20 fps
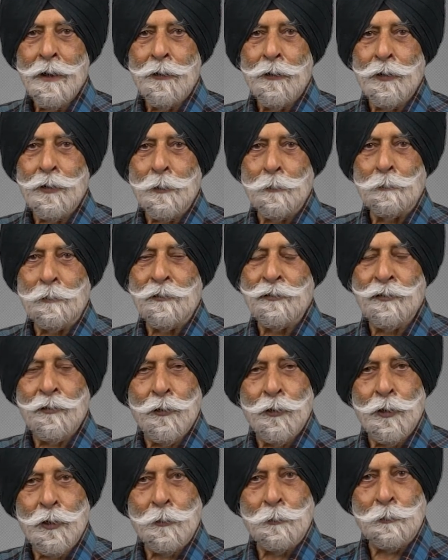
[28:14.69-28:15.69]
or the
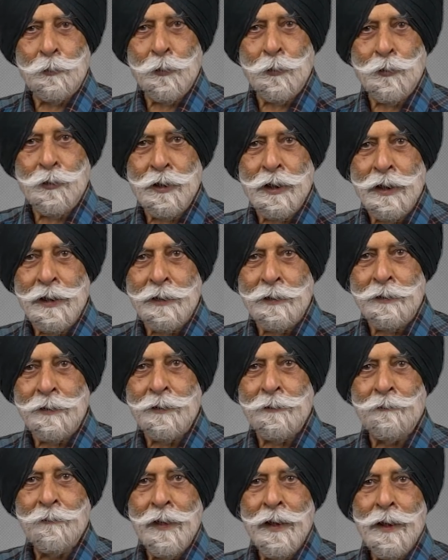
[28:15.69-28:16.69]
before computer
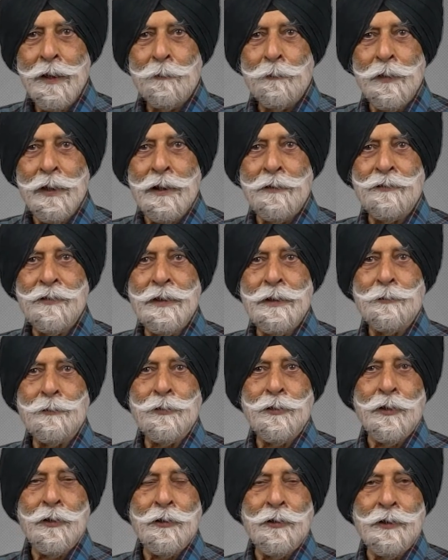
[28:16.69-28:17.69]
era, when everything
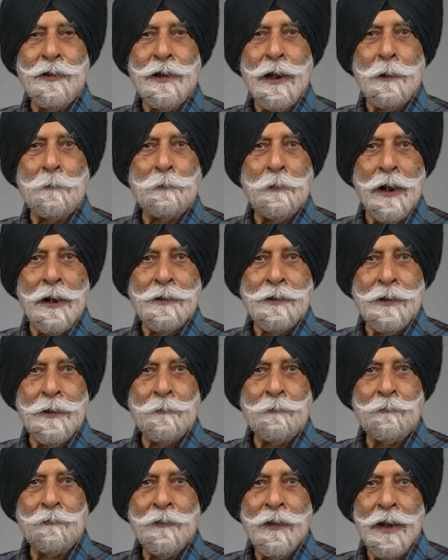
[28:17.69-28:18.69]
was on a
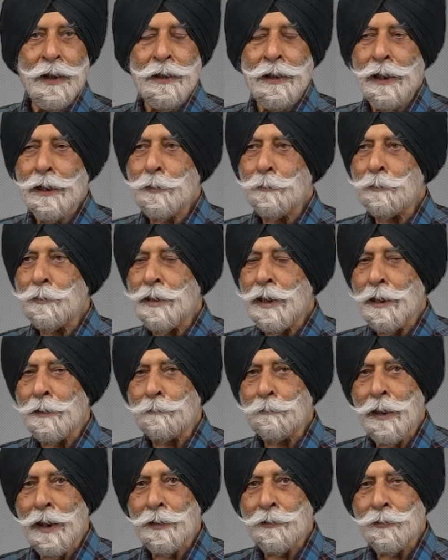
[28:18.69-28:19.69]
typewriter and had to be
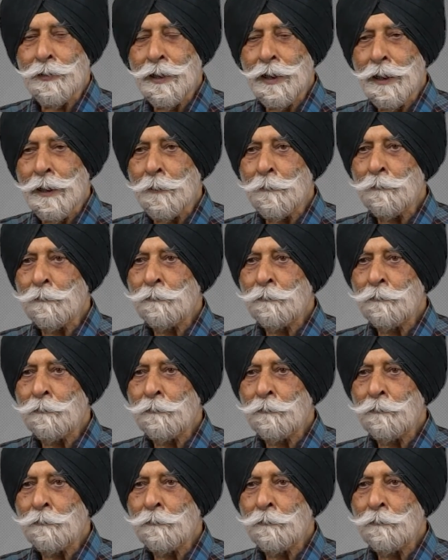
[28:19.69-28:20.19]
done manually.